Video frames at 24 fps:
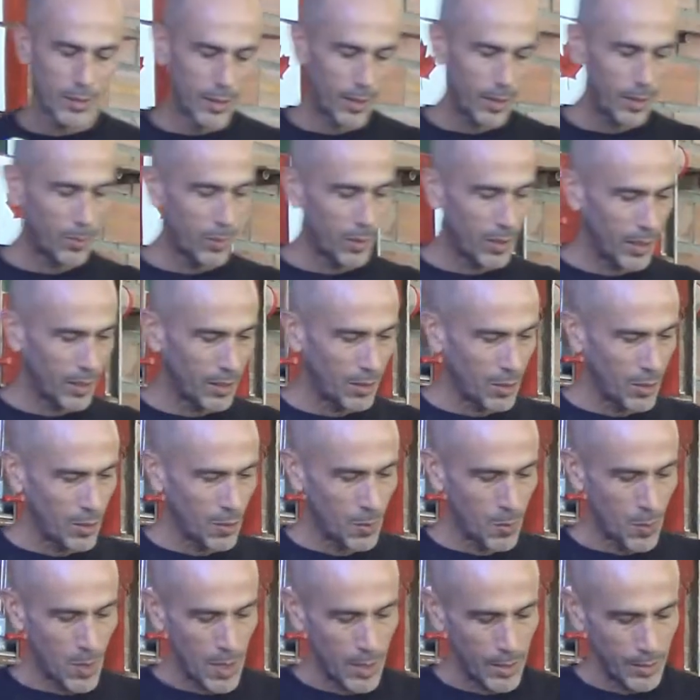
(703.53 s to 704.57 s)
but I don't
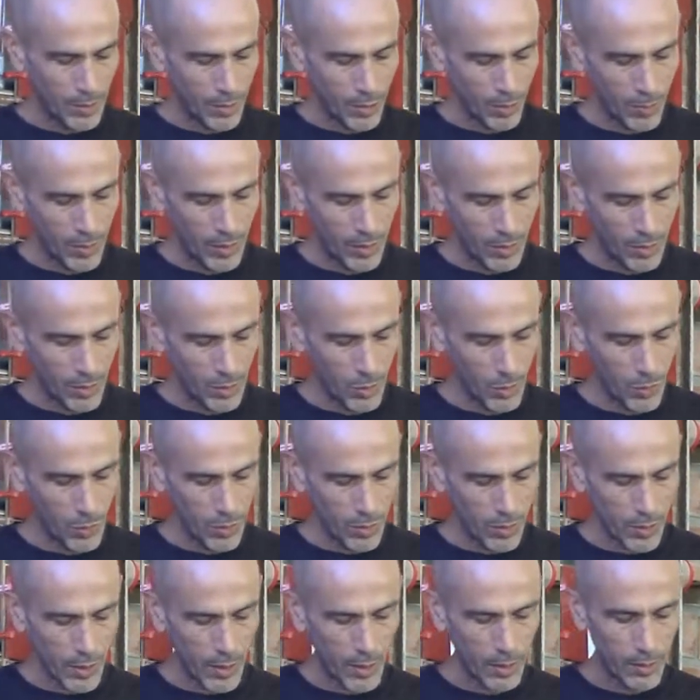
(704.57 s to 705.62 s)
want it to be too
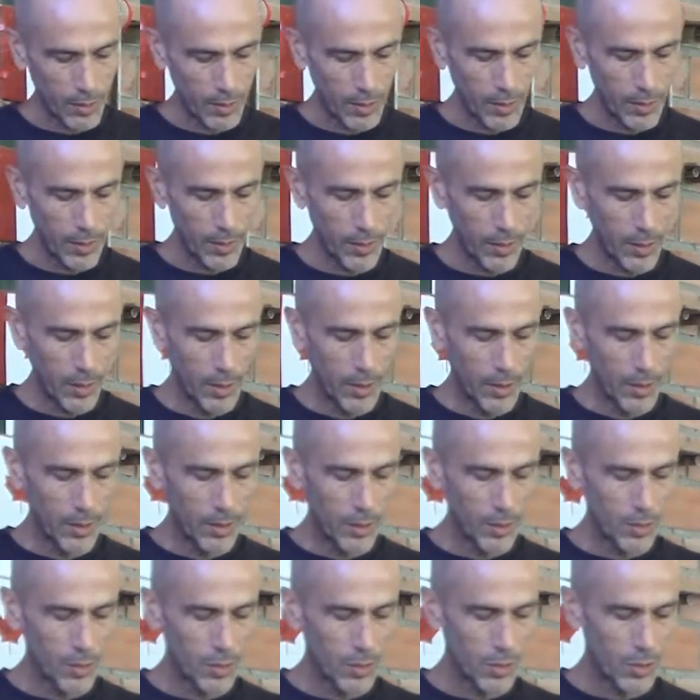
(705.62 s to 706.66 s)
salty.
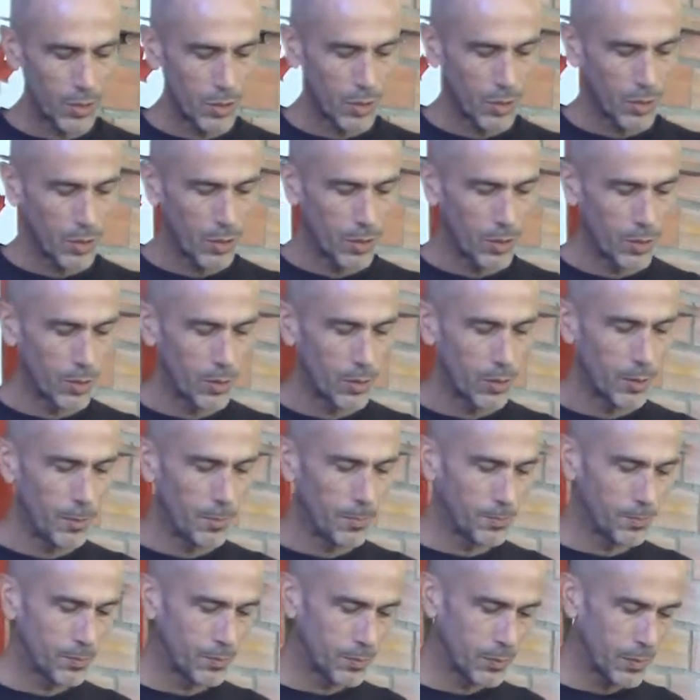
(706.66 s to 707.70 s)
So,
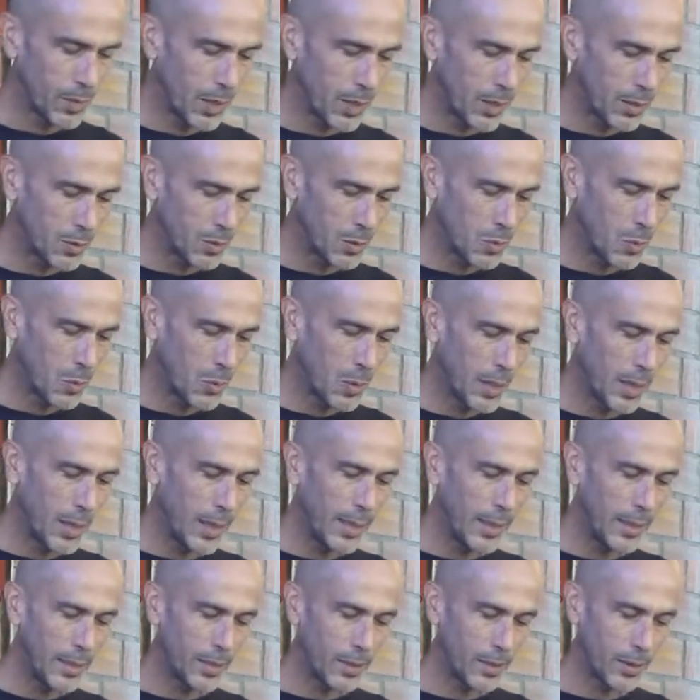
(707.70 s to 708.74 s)
not
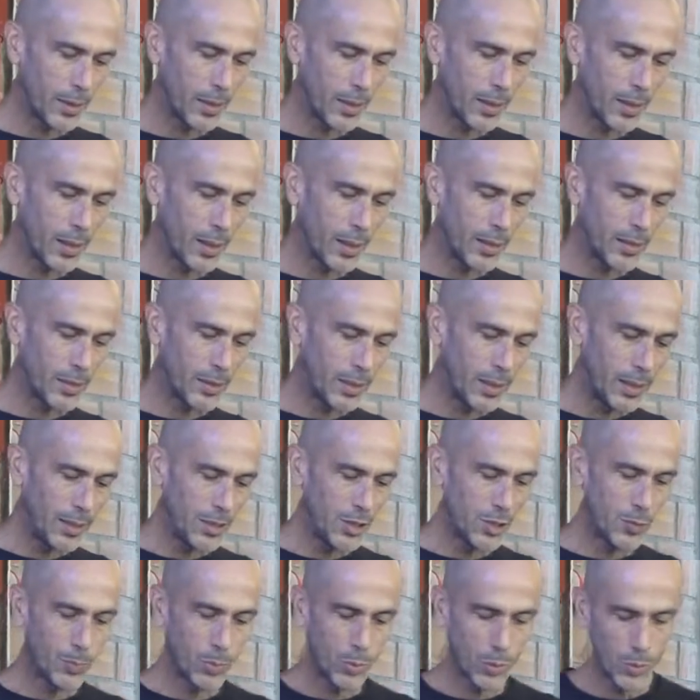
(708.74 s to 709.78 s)
quite a
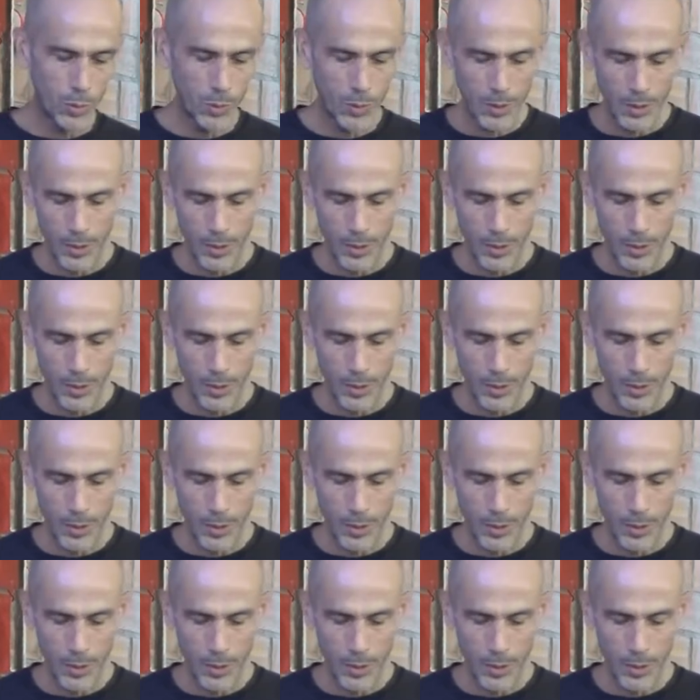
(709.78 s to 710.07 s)
teaspoon